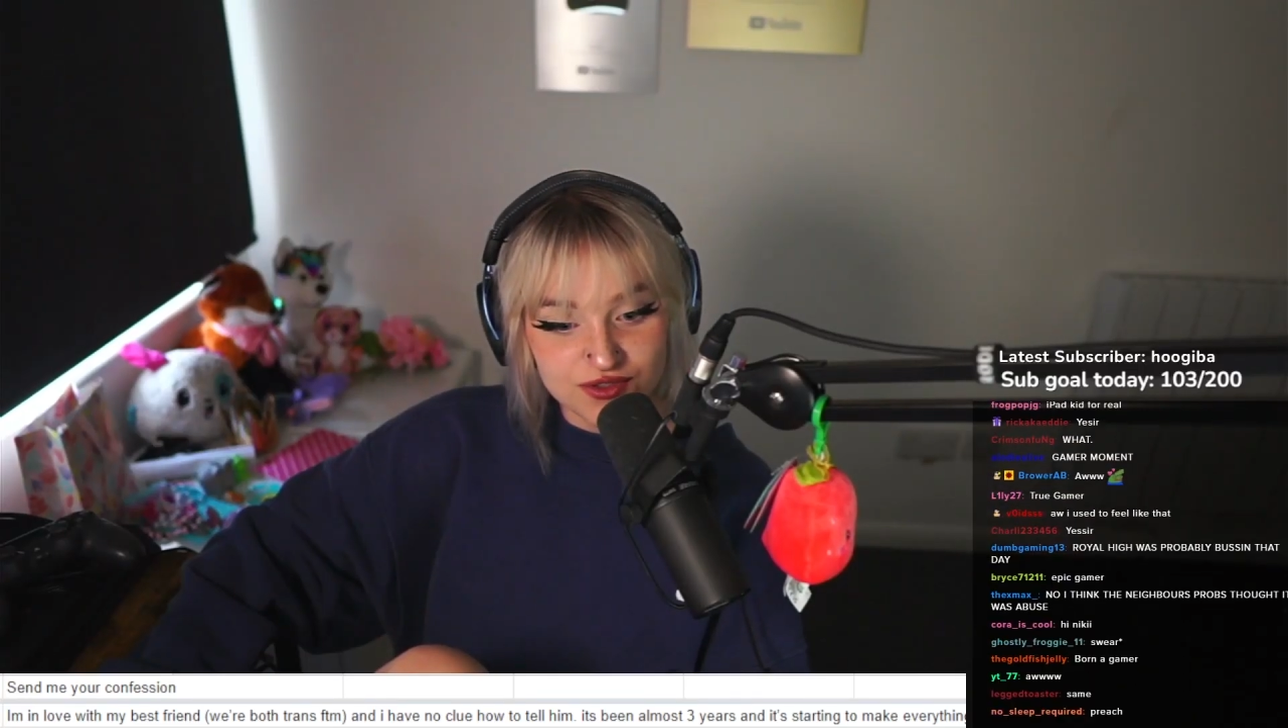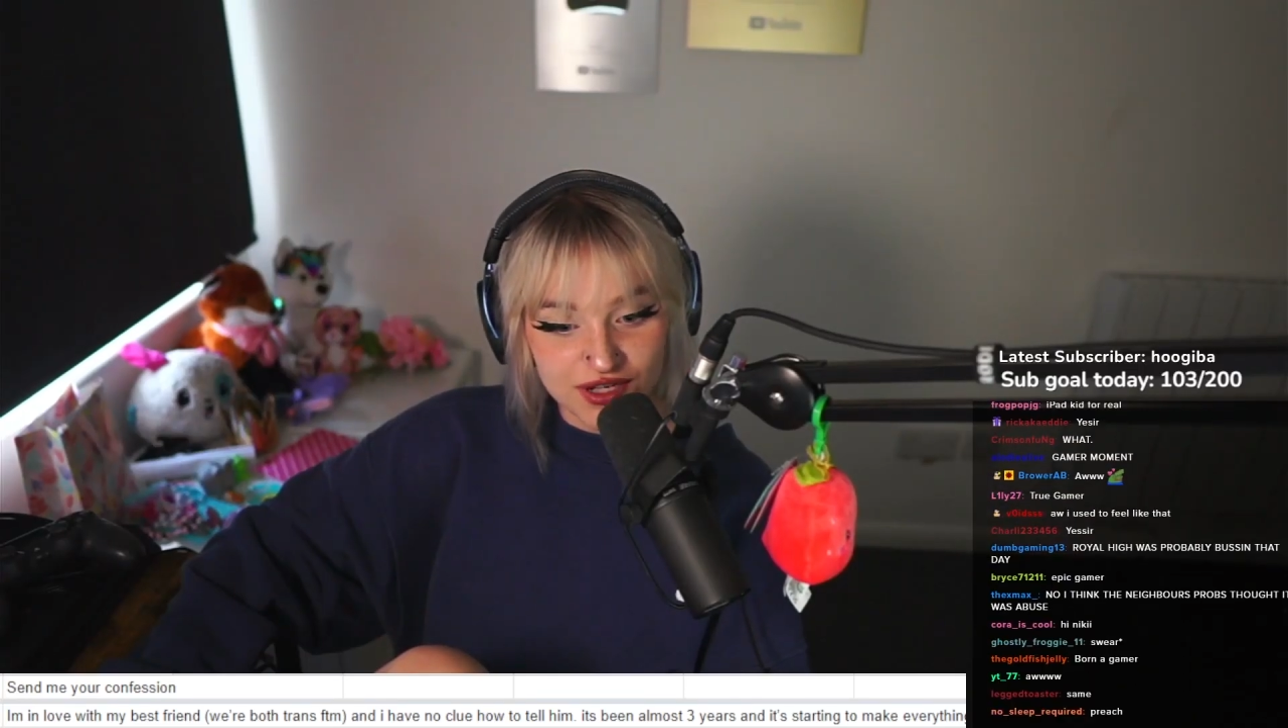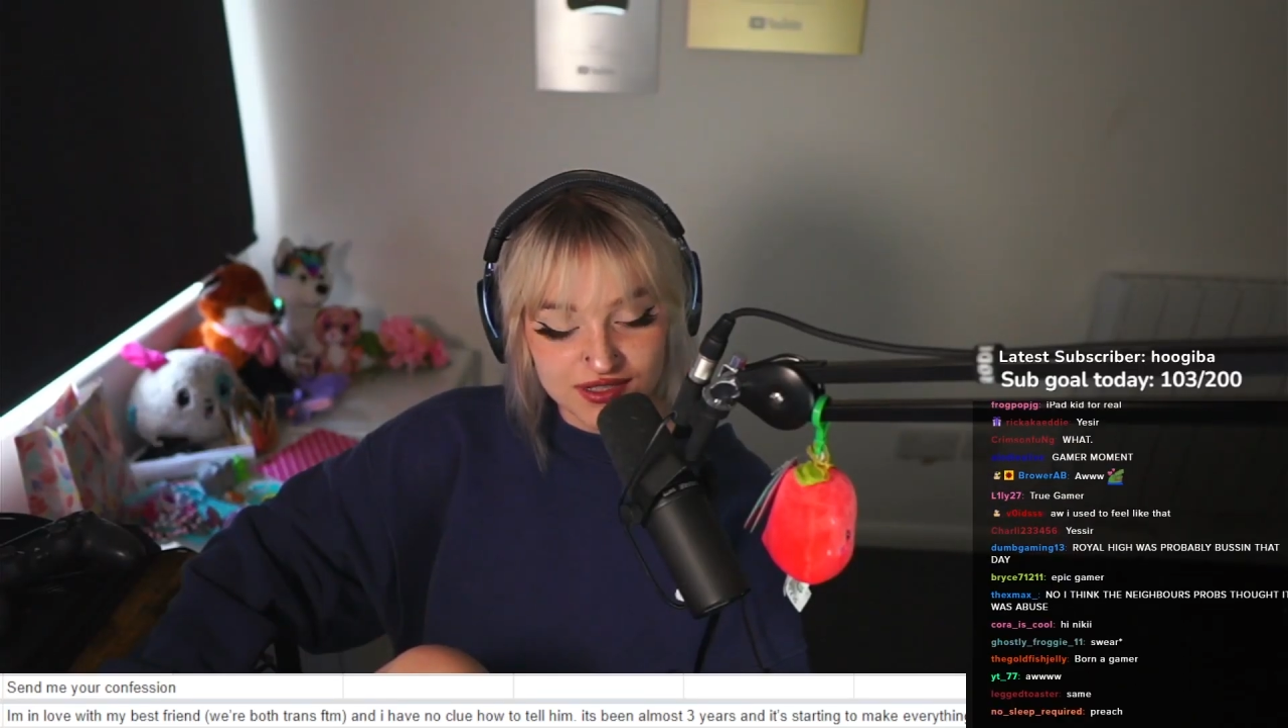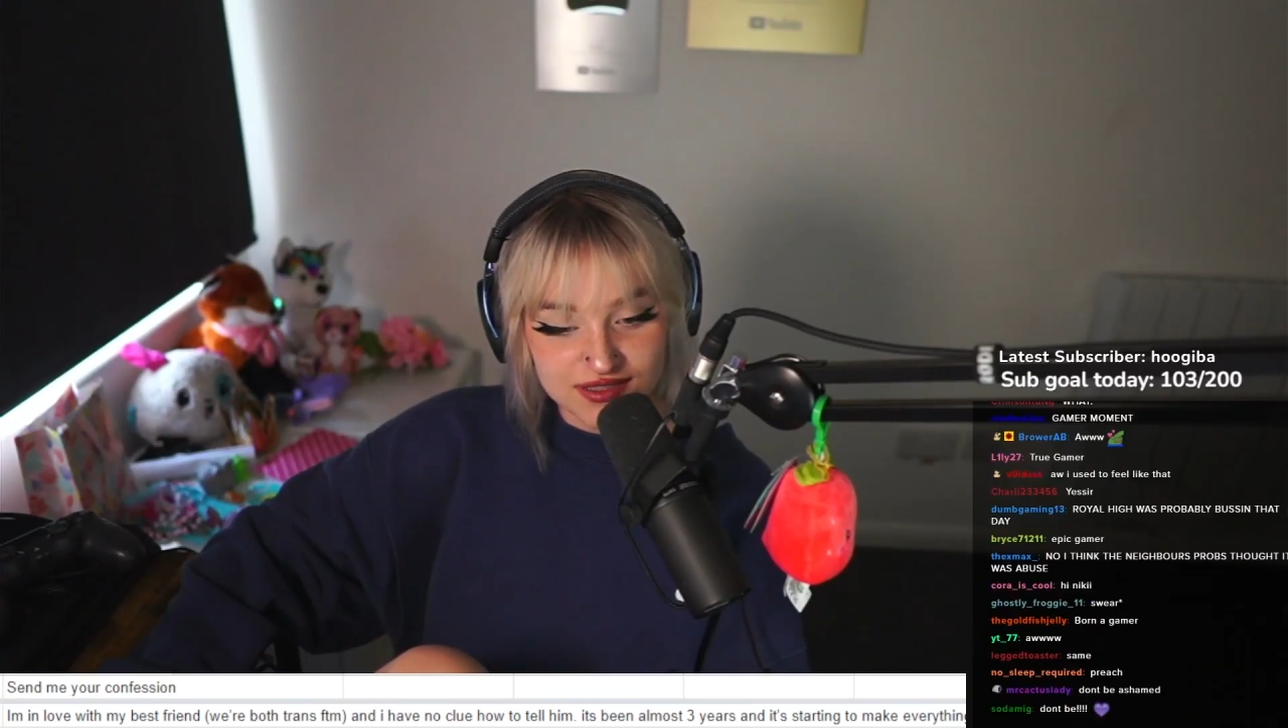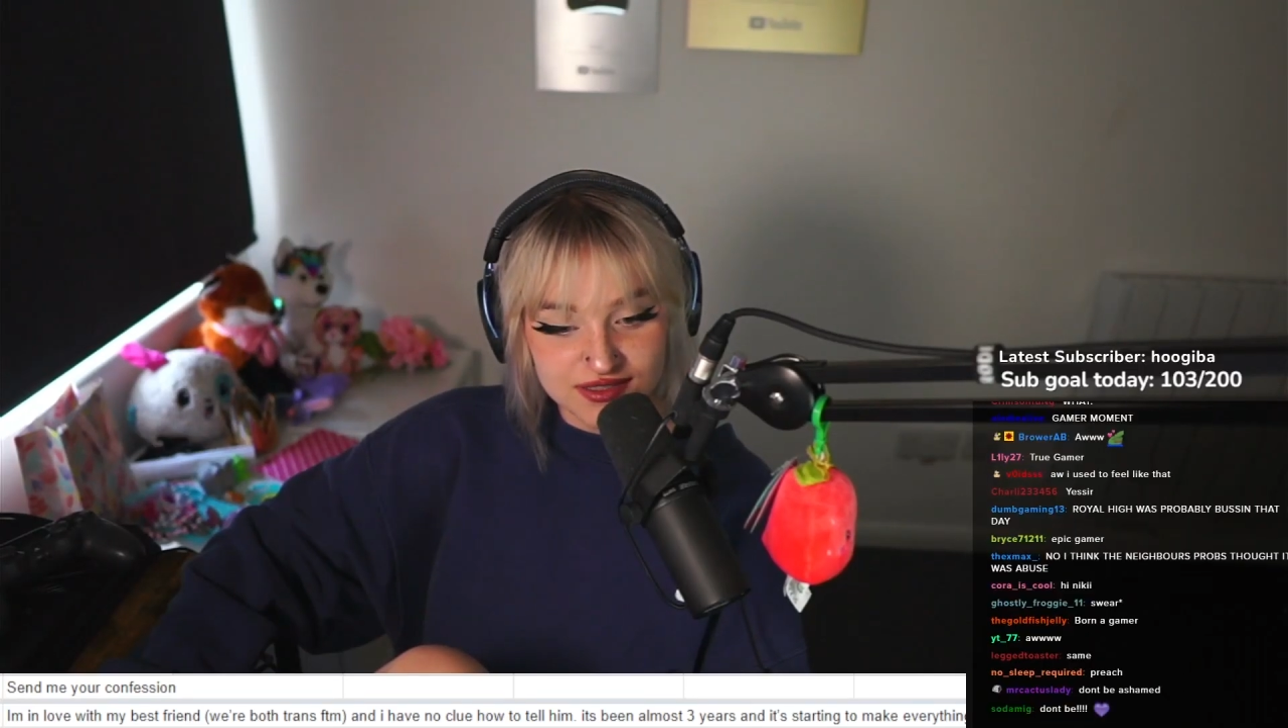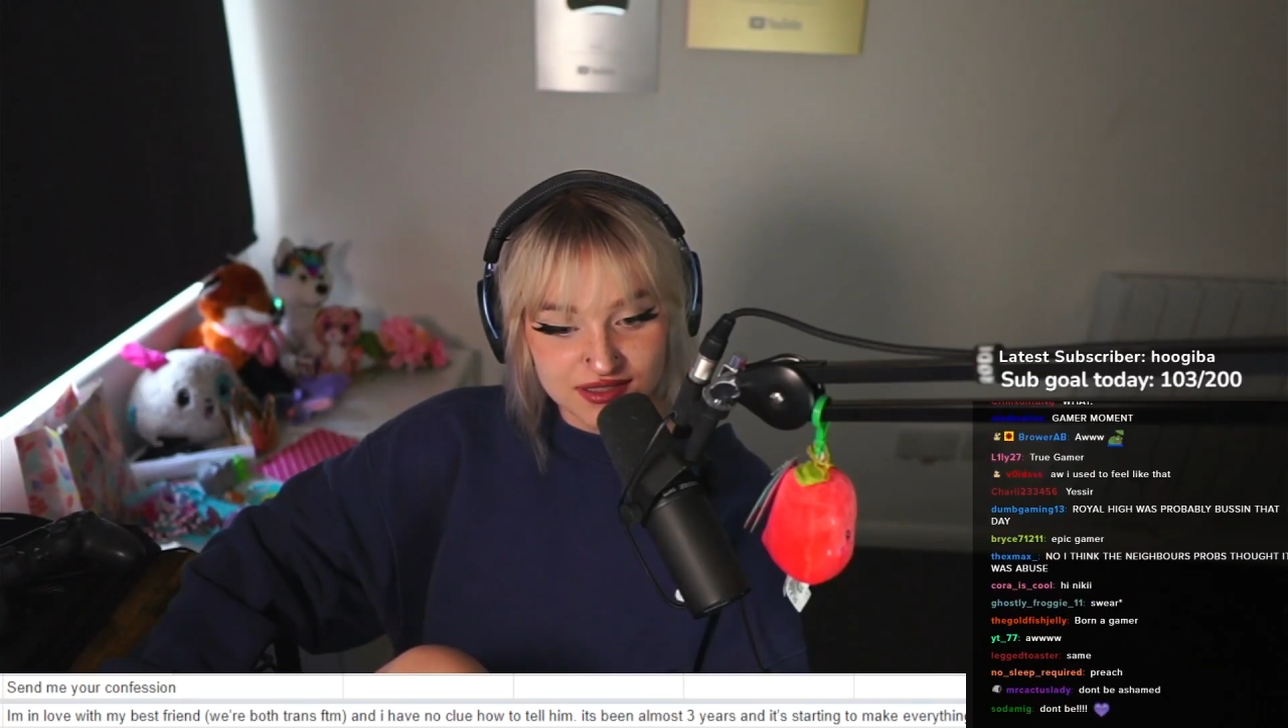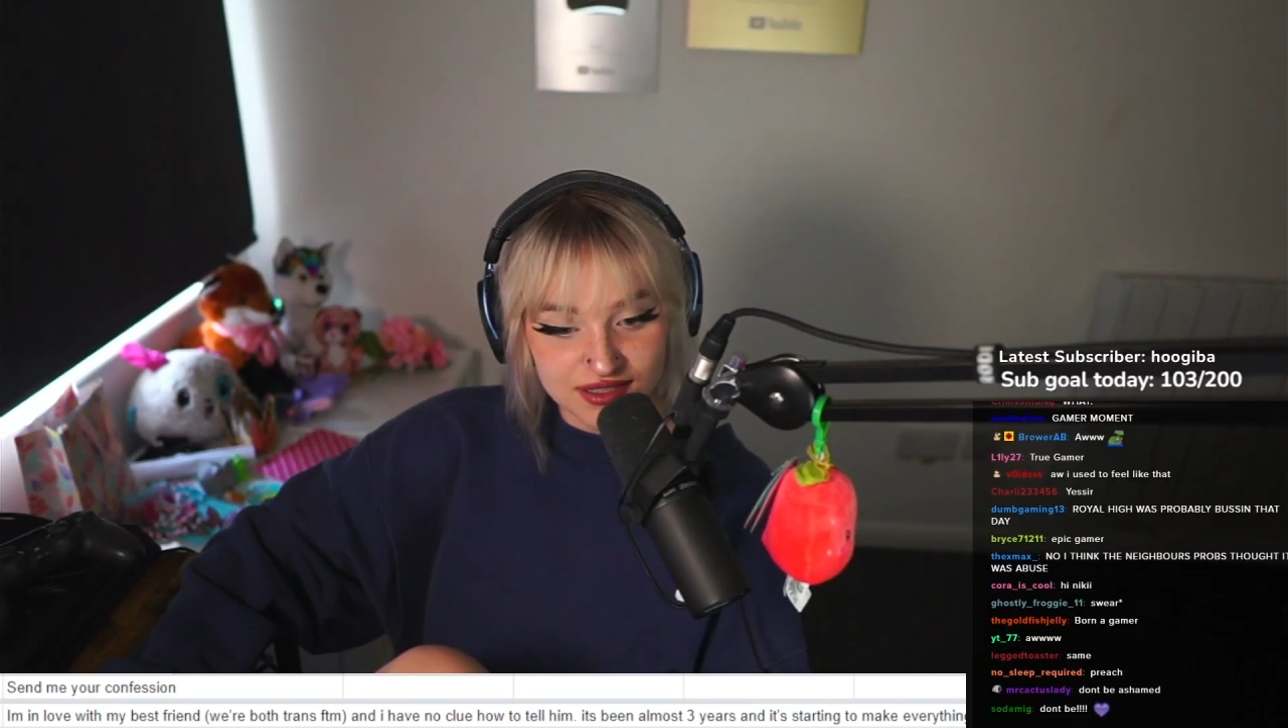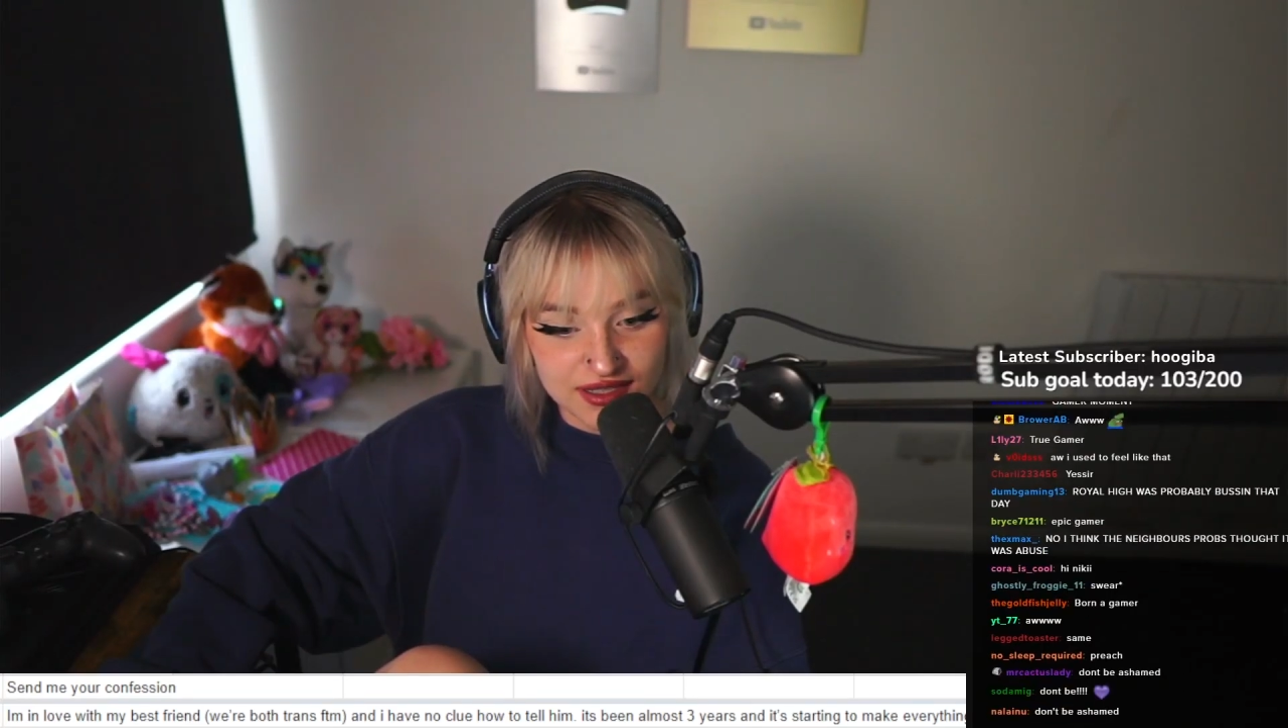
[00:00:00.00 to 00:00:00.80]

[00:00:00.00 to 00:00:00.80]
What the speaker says: trans